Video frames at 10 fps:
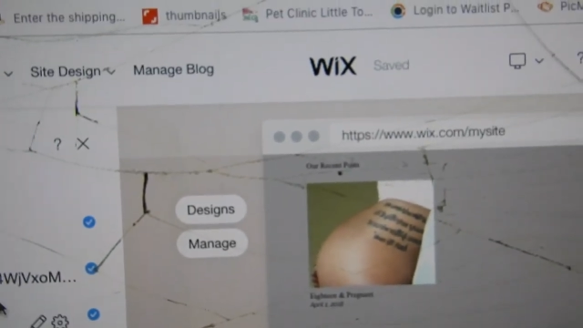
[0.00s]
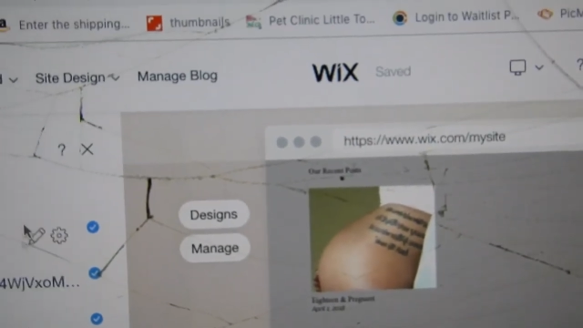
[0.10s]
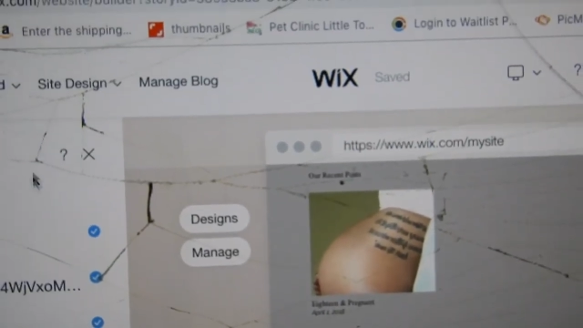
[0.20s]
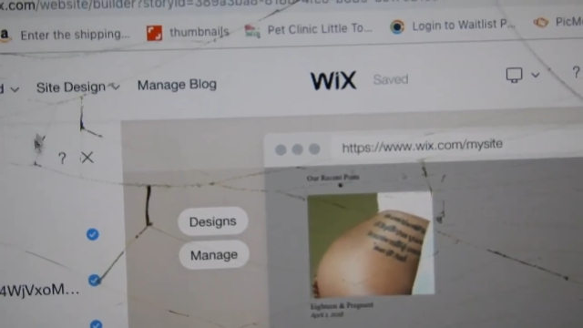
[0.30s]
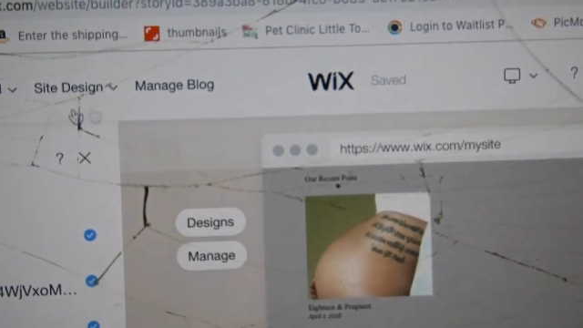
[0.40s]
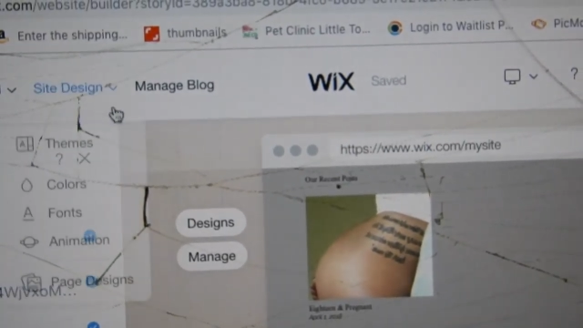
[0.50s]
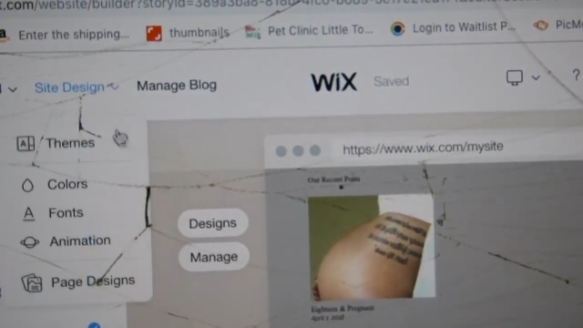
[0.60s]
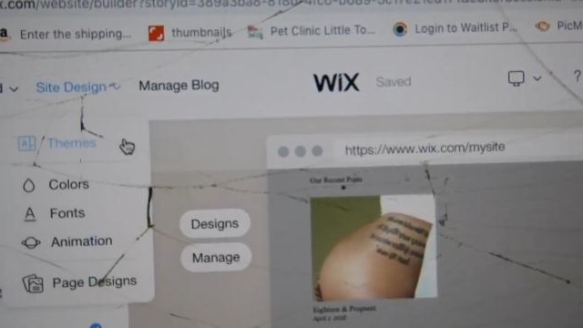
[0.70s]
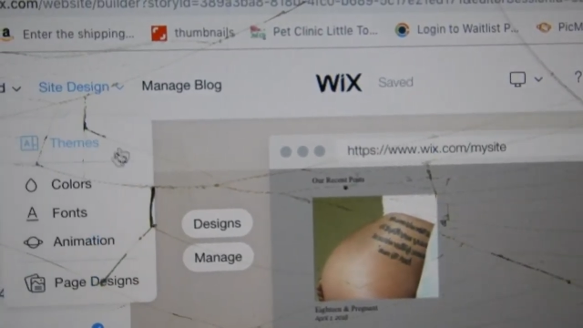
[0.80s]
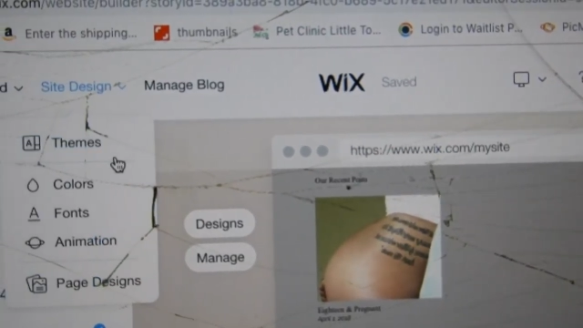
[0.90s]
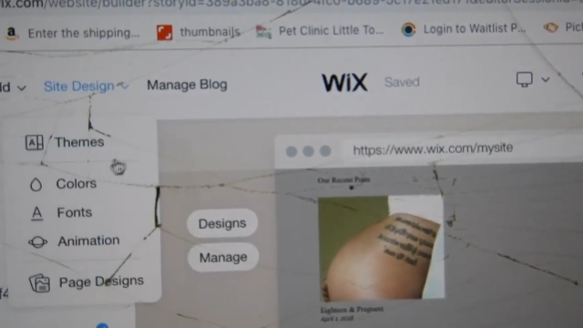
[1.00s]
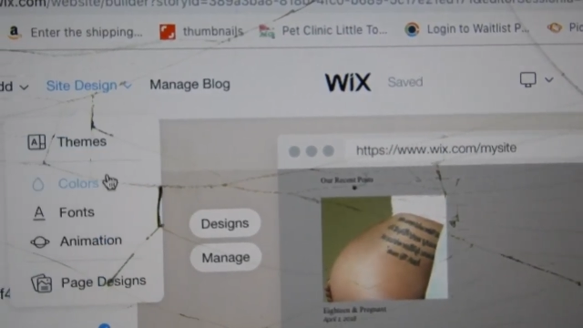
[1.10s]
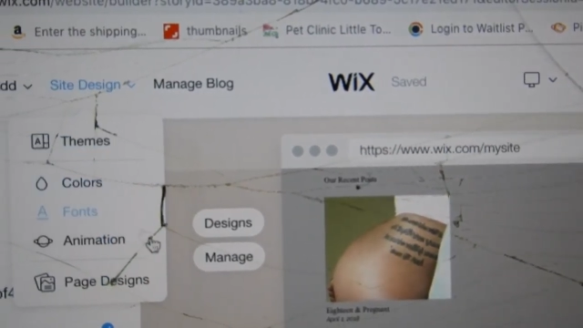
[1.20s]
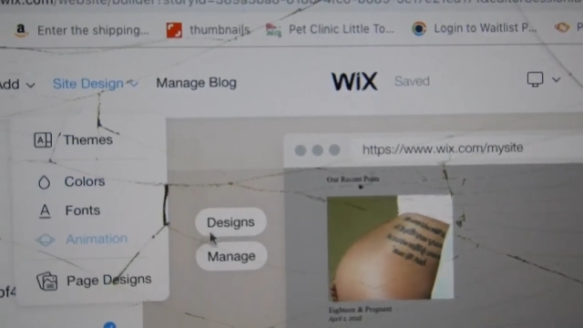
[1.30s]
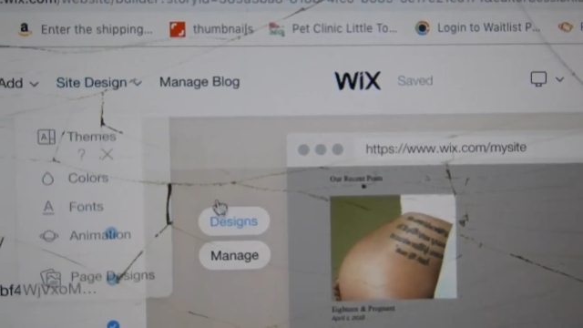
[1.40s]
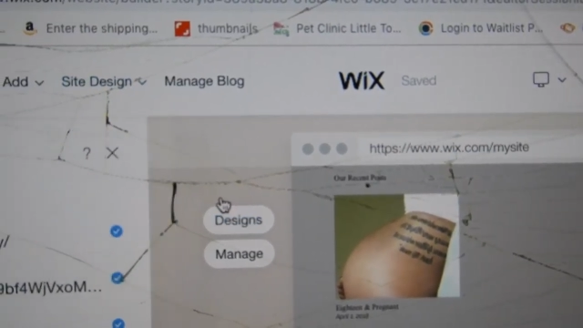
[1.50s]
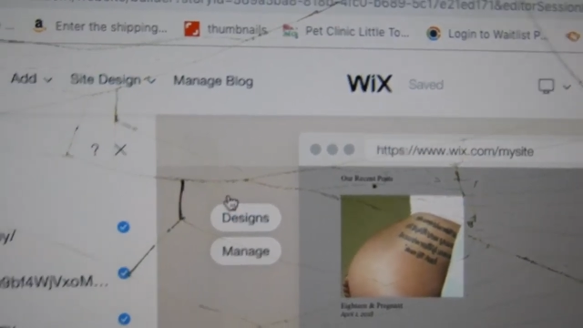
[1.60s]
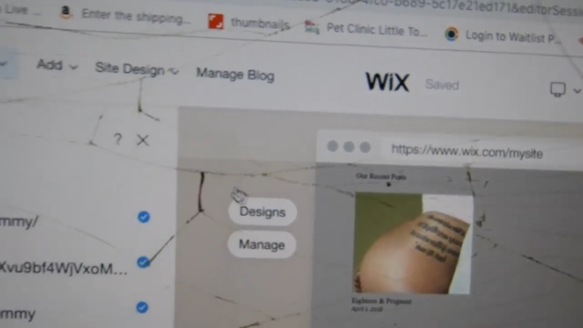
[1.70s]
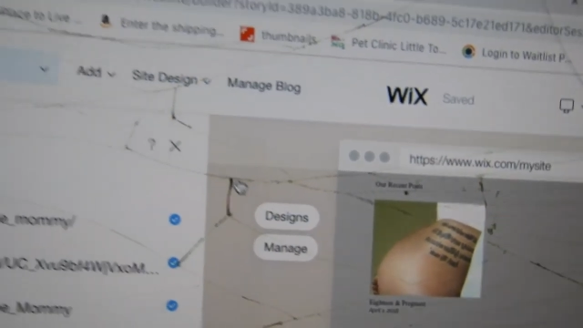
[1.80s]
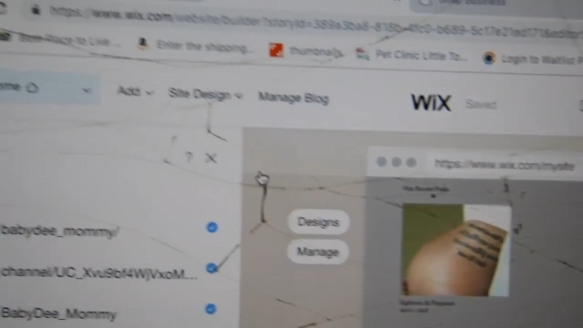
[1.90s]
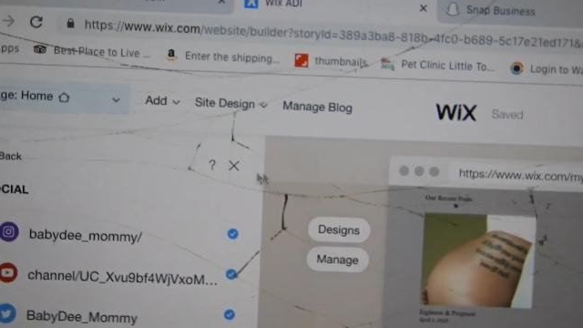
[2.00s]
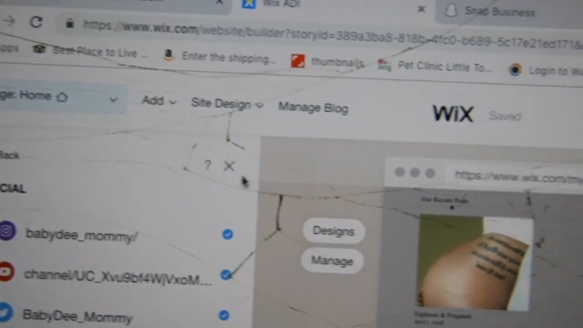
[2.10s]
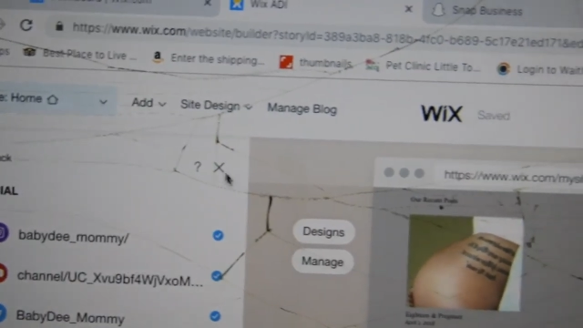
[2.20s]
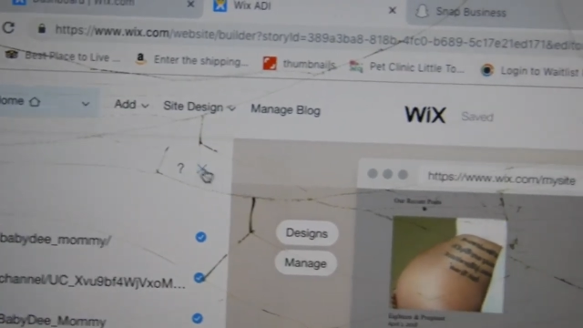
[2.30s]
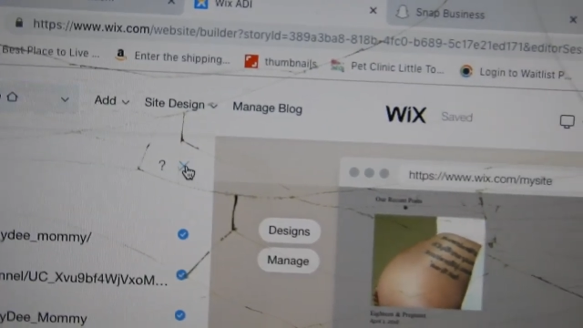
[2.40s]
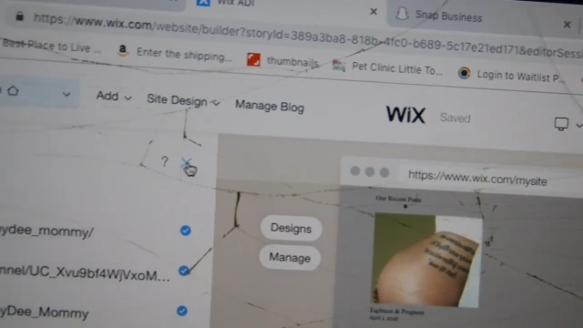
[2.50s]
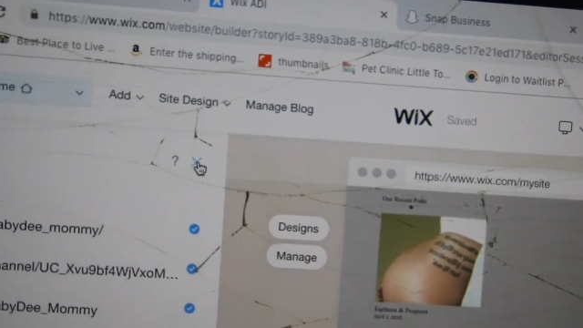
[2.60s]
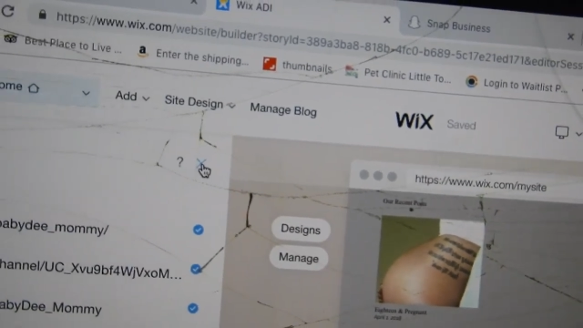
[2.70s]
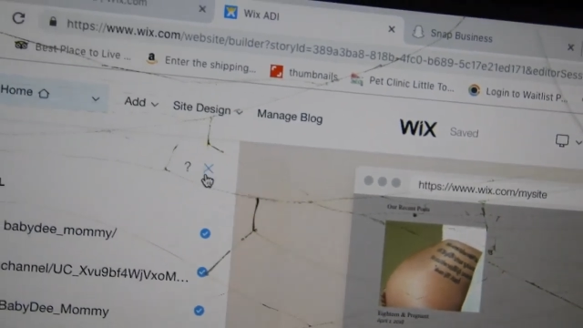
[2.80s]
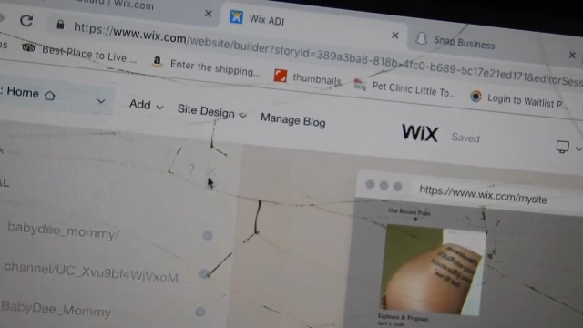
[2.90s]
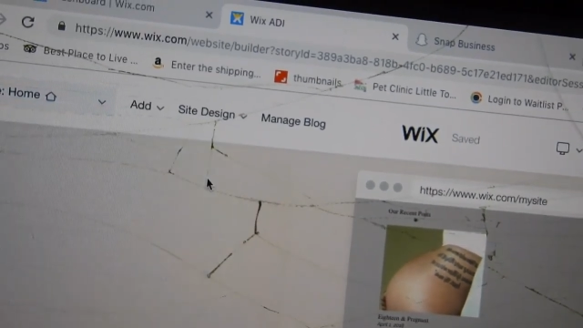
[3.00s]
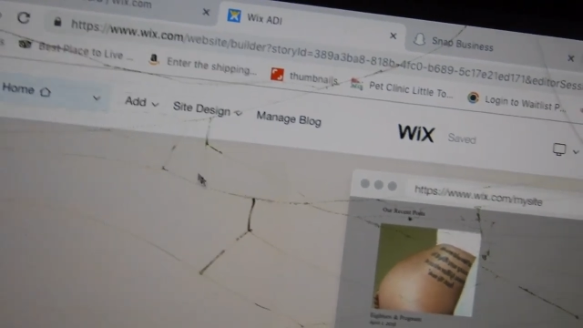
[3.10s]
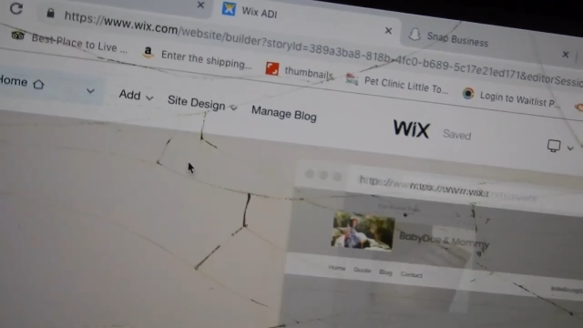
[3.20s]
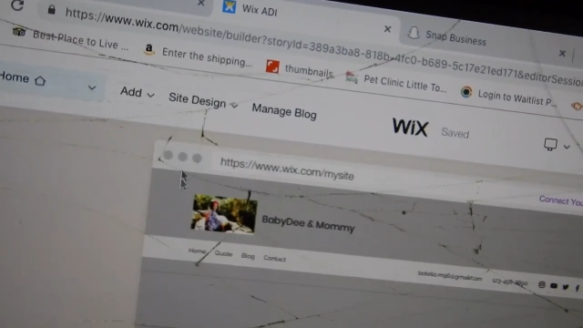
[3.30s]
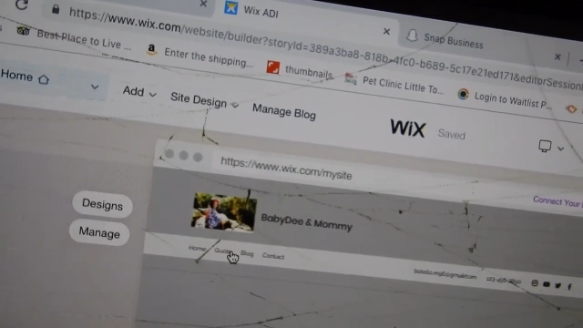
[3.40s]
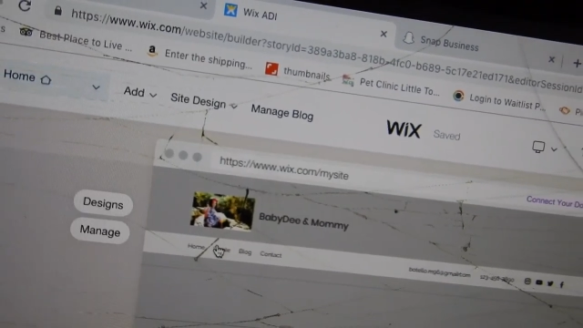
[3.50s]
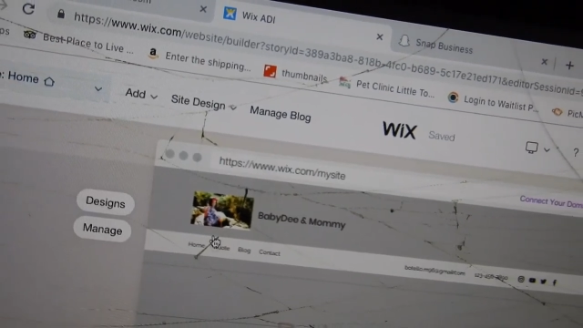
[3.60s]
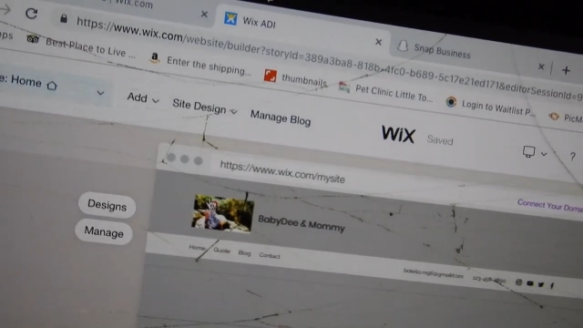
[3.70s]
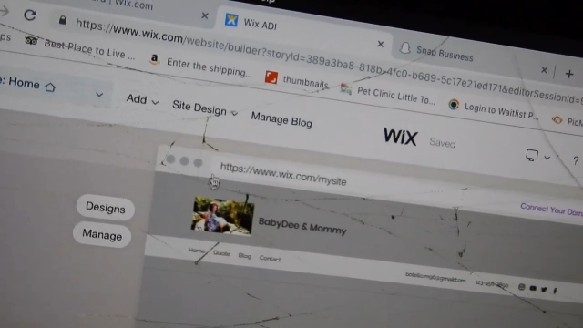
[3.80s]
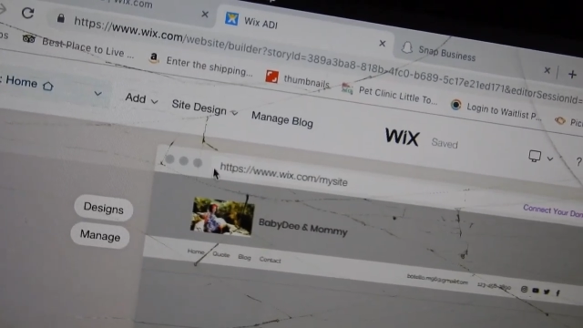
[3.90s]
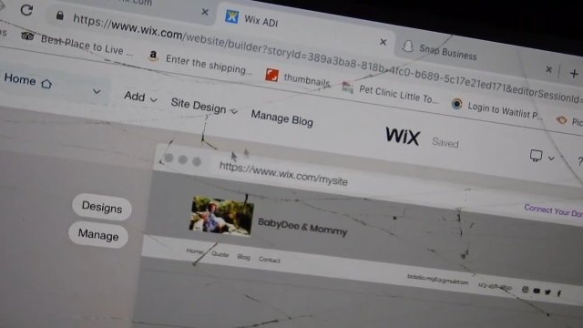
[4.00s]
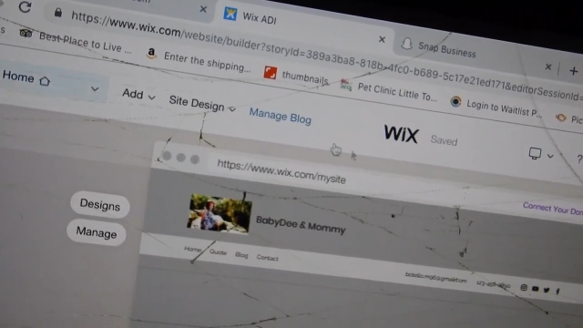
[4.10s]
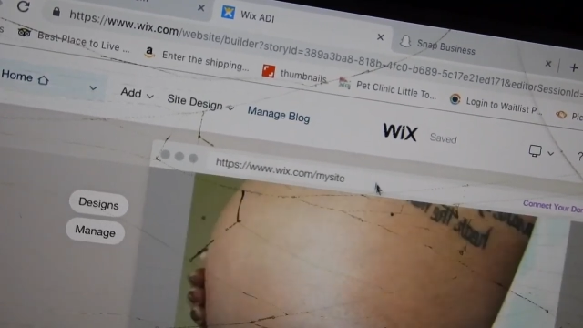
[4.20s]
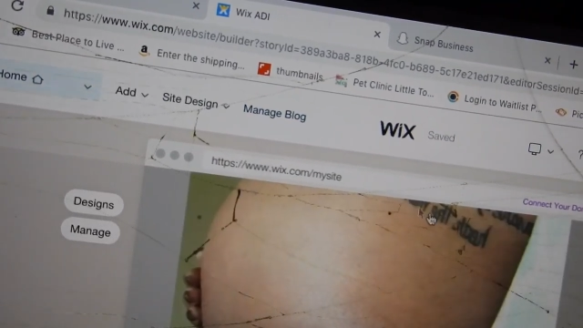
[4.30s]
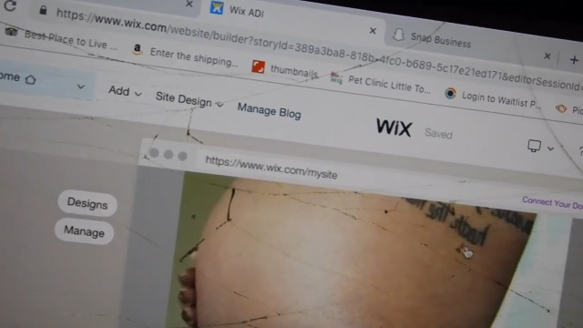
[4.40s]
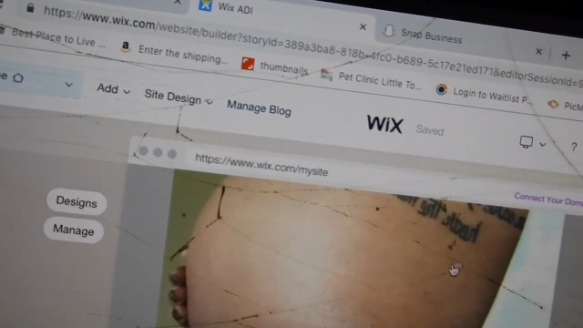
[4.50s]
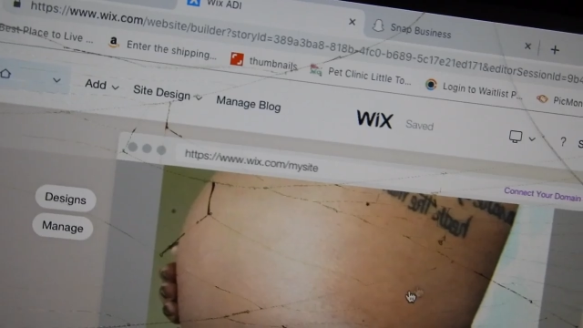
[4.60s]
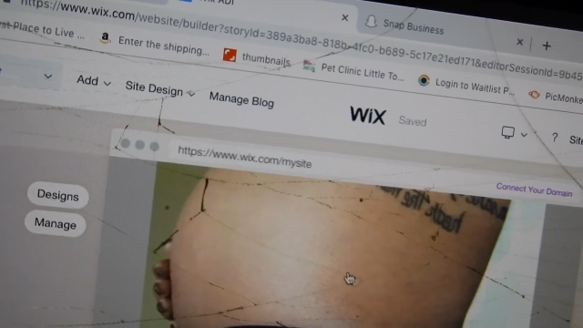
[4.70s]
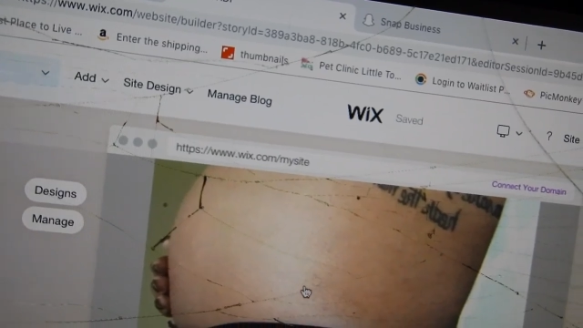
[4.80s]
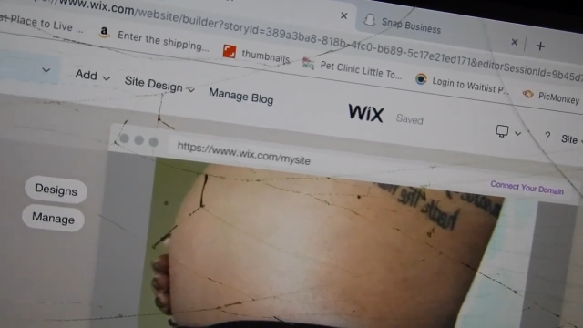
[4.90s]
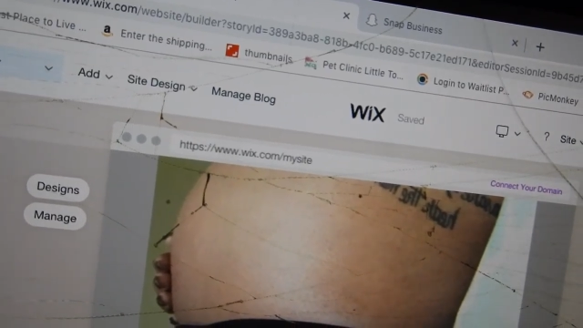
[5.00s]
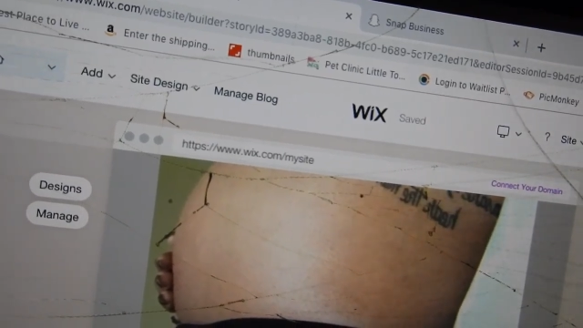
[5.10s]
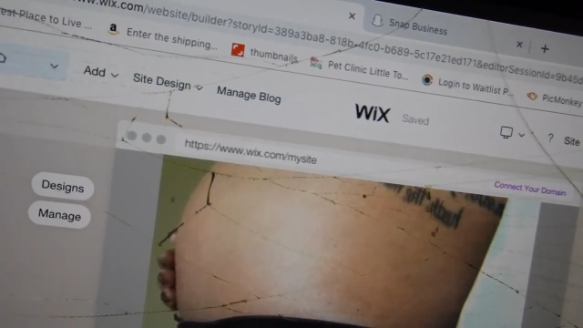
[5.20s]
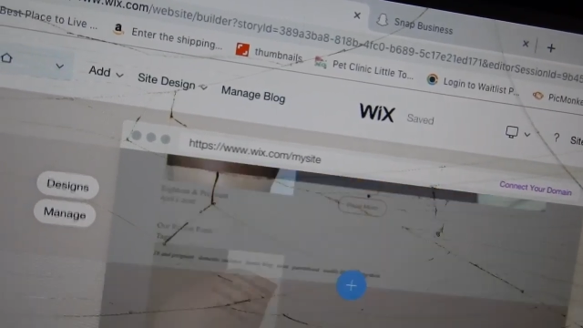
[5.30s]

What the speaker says: (no speaker visible)